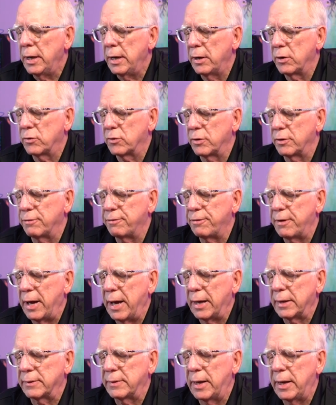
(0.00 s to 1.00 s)
is the
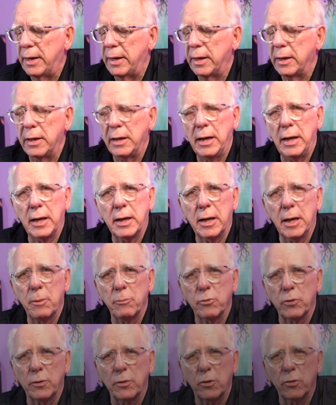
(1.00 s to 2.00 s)
fact that it
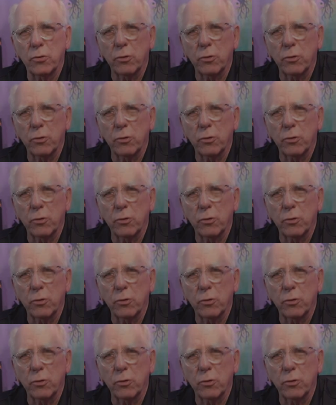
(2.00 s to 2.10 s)
comes with a